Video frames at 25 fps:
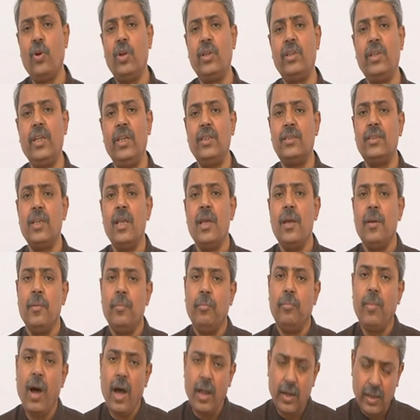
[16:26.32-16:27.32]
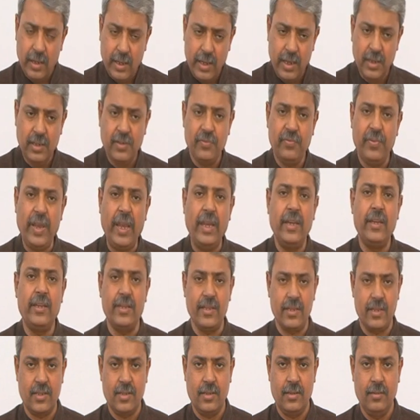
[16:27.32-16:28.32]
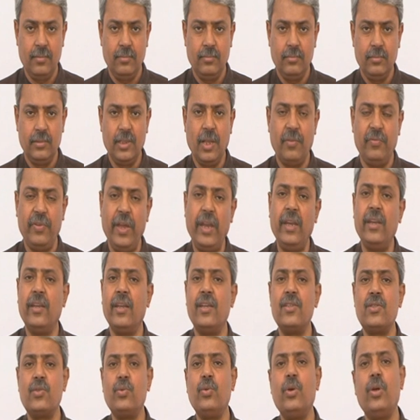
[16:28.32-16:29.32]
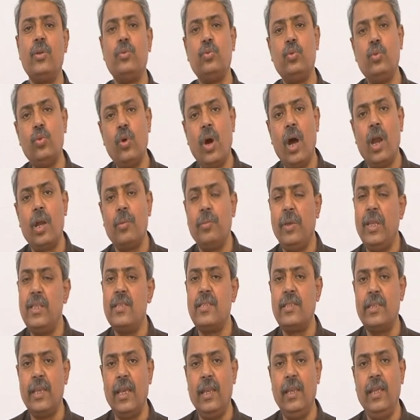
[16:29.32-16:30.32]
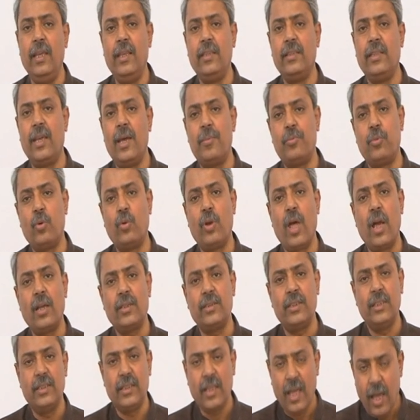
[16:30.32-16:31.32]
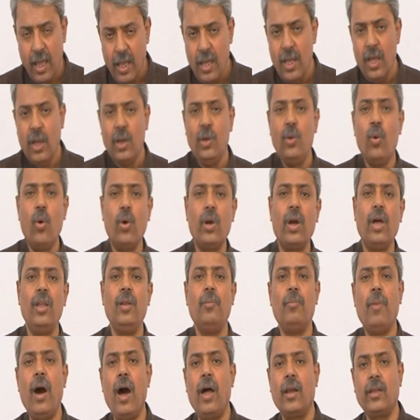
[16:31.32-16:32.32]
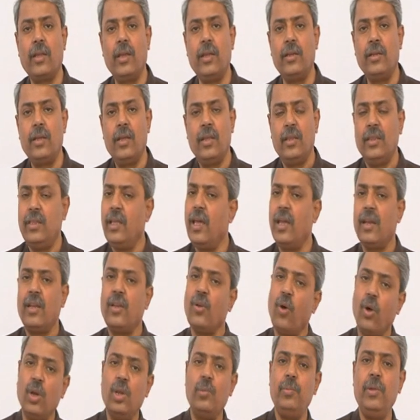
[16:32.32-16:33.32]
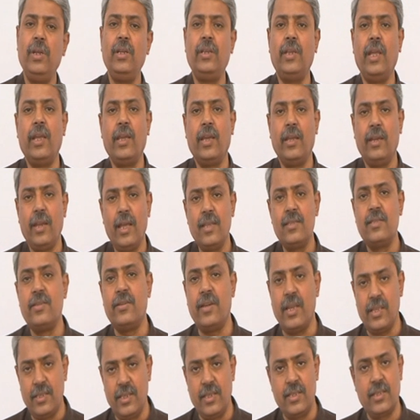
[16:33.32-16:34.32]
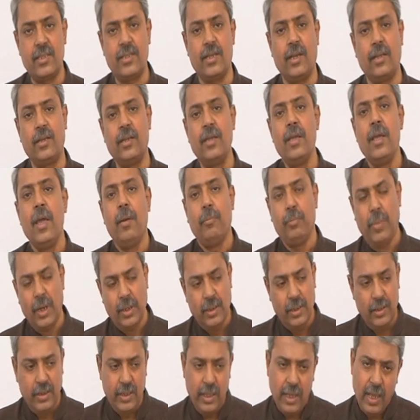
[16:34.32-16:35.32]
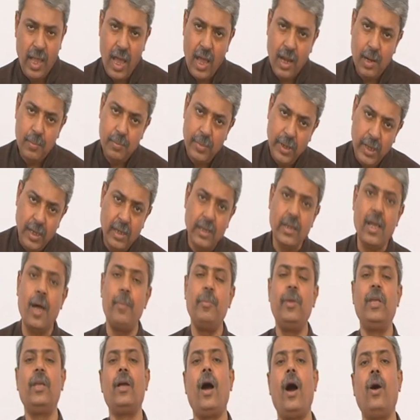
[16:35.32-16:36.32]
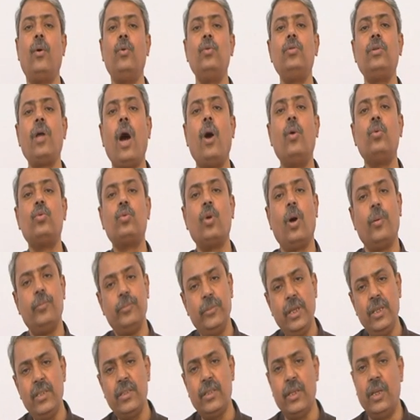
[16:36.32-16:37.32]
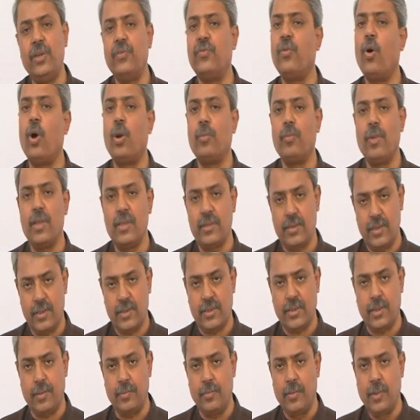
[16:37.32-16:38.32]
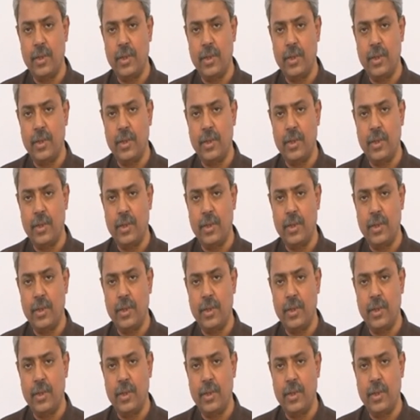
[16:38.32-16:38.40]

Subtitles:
these market vendors, the vendors who are been selling their products in the local market, they are not been taken as registered, but they are been coming out of this informal system.